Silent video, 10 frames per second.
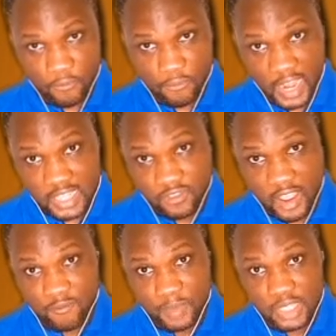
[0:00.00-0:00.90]
flat
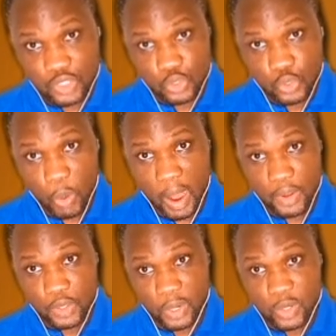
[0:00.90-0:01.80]
5 means you
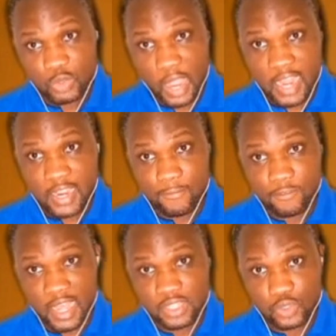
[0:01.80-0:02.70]
are going to add a
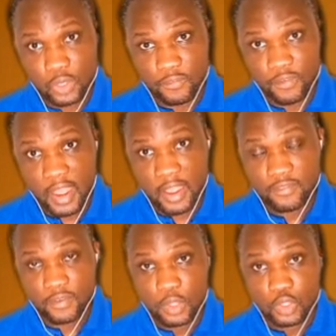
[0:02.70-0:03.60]
flat to the
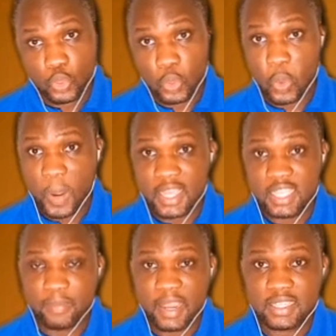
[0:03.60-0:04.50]
5 to lower
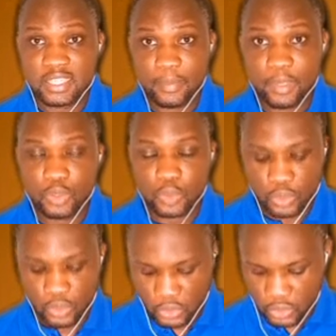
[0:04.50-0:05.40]
it by a
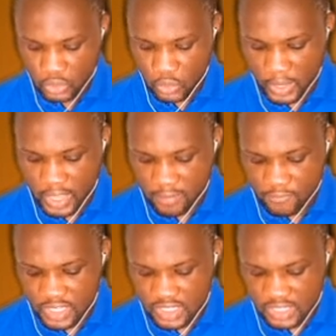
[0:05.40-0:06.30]
semitone. So if
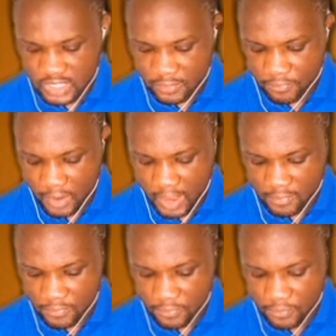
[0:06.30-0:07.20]
this is the
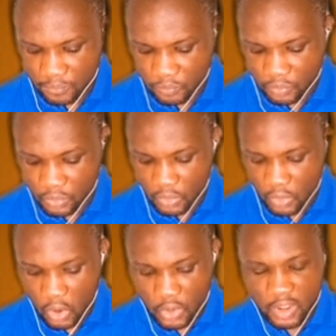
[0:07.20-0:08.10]
5,
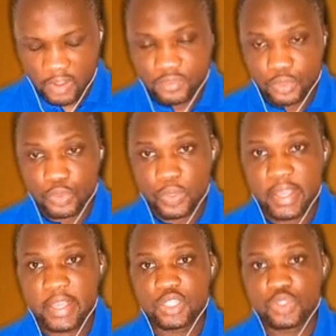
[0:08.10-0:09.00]
all you have to do
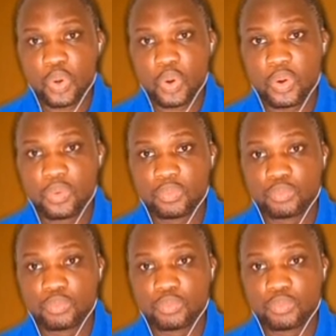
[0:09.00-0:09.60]
is to